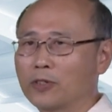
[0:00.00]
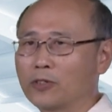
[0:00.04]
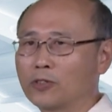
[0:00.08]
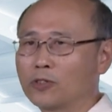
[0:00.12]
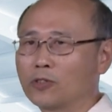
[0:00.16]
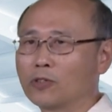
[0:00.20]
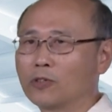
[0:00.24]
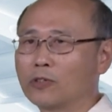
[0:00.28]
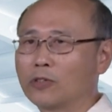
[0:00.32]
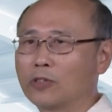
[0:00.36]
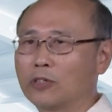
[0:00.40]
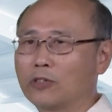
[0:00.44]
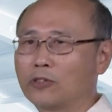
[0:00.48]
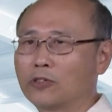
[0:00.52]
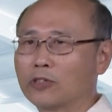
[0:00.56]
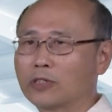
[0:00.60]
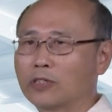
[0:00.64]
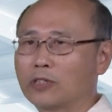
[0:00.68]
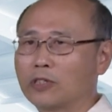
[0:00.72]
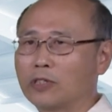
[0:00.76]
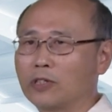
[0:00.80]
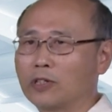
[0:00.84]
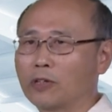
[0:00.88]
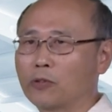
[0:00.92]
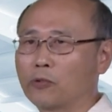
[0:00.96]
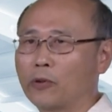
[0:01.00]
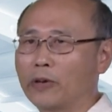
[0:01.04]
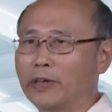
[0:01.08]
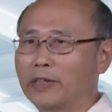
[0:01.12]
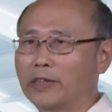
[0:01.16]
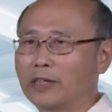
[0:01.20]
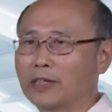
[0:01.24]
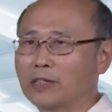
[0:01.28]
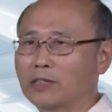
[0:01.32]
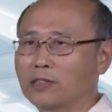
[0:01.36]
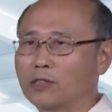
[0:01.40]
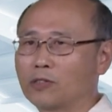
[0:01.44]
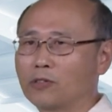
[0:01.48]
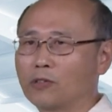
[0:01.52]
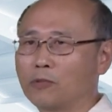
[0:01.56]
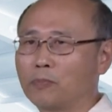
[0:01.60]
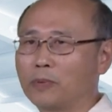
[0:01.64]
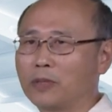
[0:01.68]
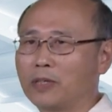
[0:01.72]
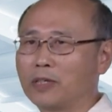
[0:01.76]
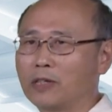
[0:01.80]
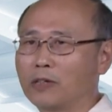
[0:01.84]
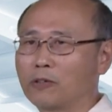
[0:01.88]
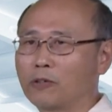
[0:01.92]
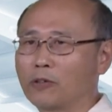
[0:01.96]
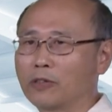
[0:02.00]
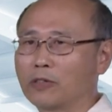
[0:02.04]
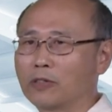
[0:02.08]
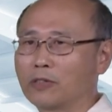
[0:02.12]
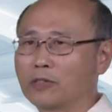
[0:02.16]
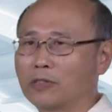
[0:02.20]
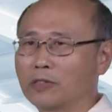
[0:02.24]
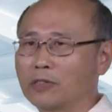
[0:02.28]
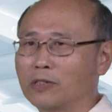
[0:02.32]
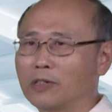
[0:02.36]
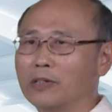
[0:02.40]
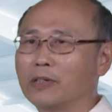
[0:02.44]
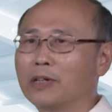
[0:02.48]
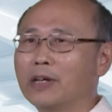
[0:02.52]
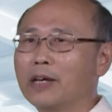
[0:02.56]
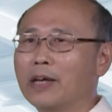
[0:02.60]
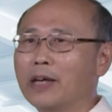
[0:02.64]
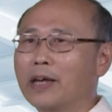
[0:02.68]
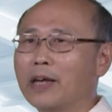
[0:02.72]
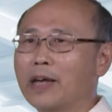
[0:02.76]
So you just equate this to be equal to 0.